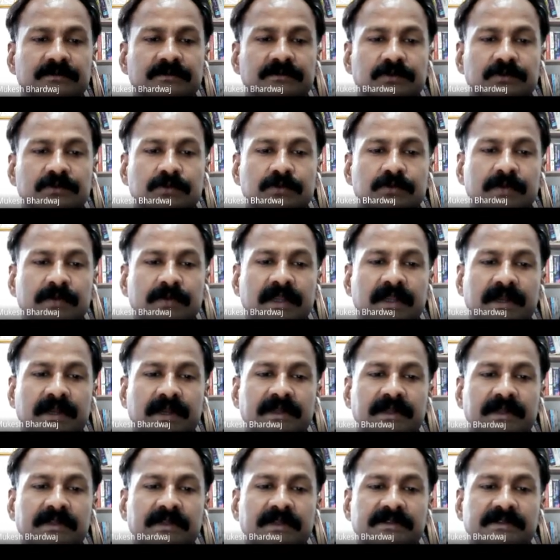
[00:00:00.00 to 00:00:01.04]
Two main
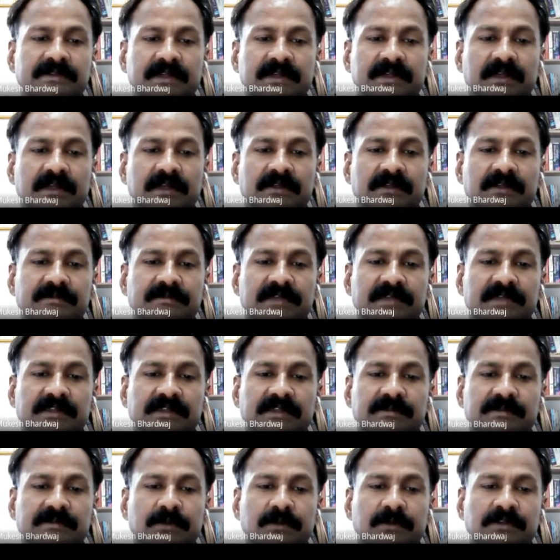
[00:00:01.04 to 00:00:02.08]
ideas: atoms are the
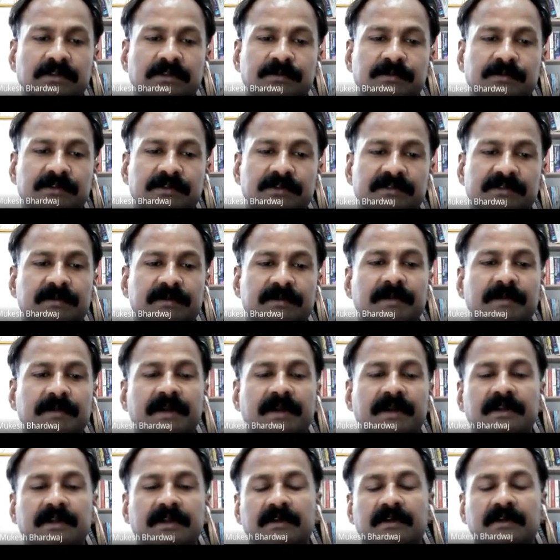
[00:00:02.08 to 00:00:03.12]
smallest possible
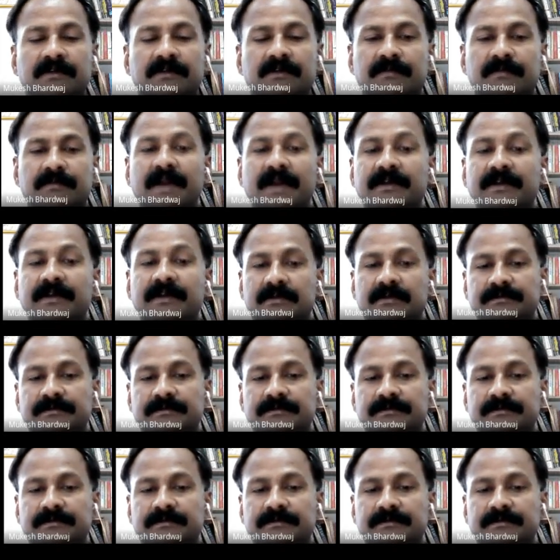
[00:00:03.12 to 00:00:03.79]
particle of matter.